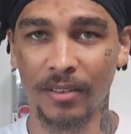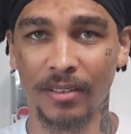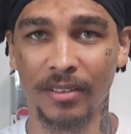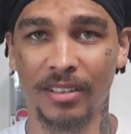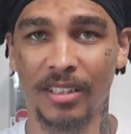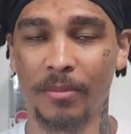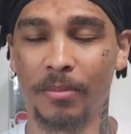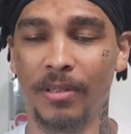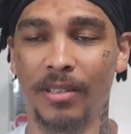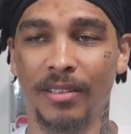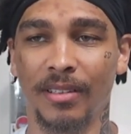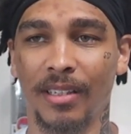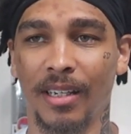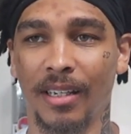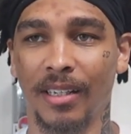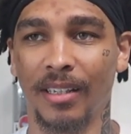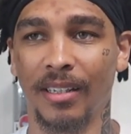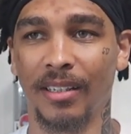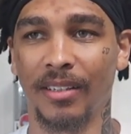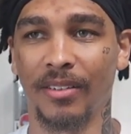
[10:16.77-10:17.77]
CP's
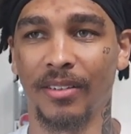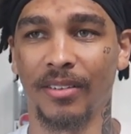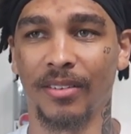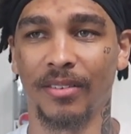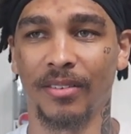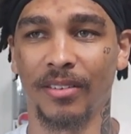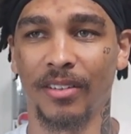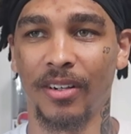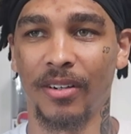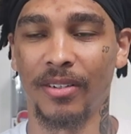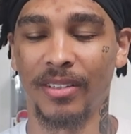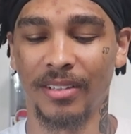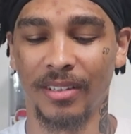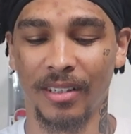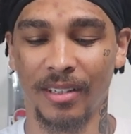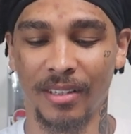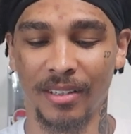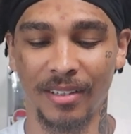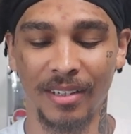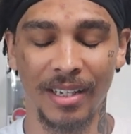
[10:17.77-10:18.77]
not in or Curry's
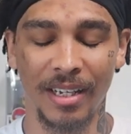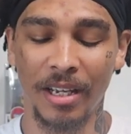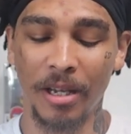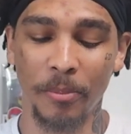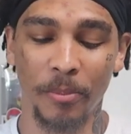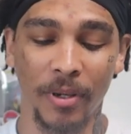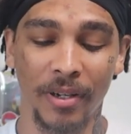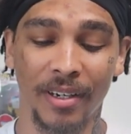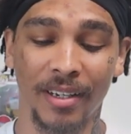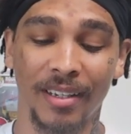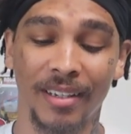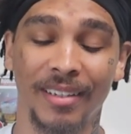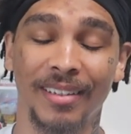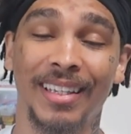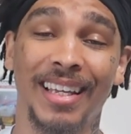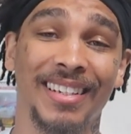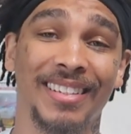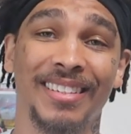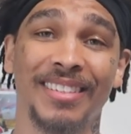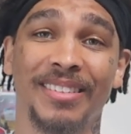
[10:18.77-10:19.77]
not in. But
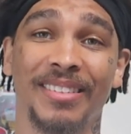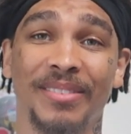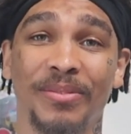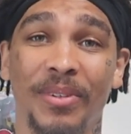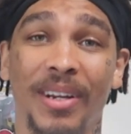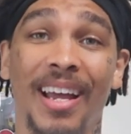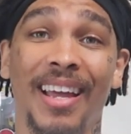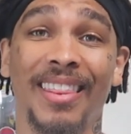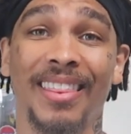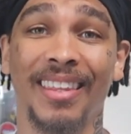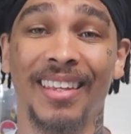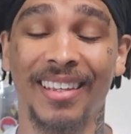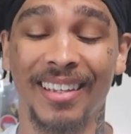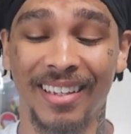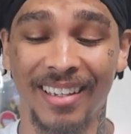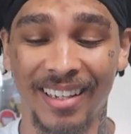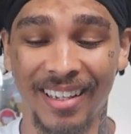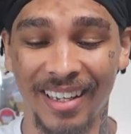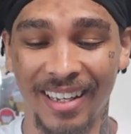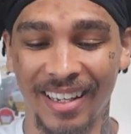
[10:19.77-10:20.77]
that's just what I think.
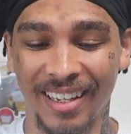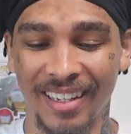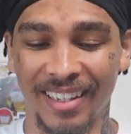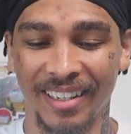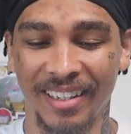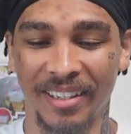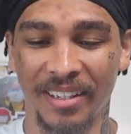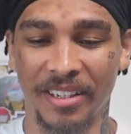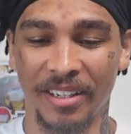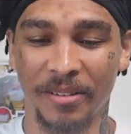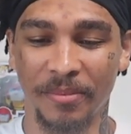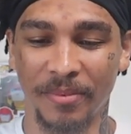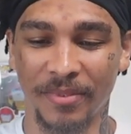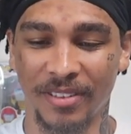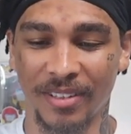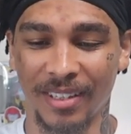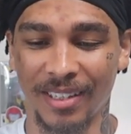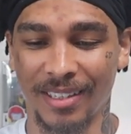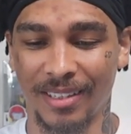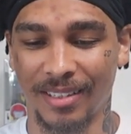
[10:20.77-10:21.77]

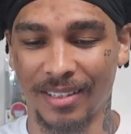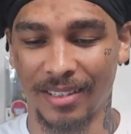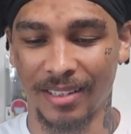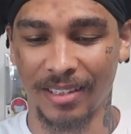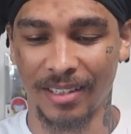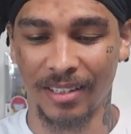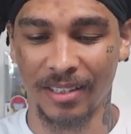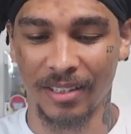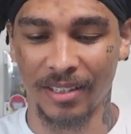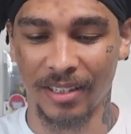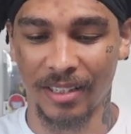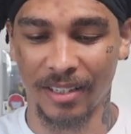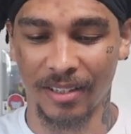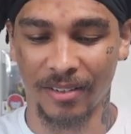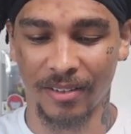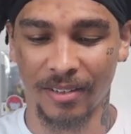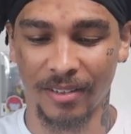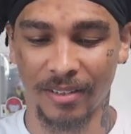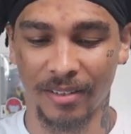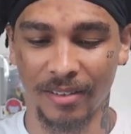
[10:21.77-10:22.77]
So let's see.
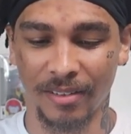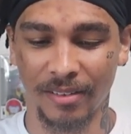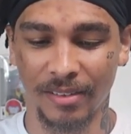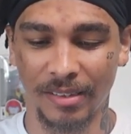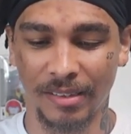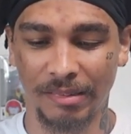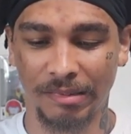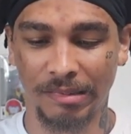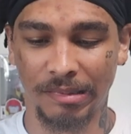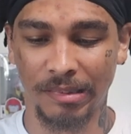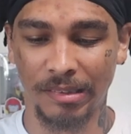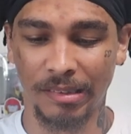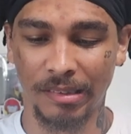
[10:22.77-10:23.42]
There is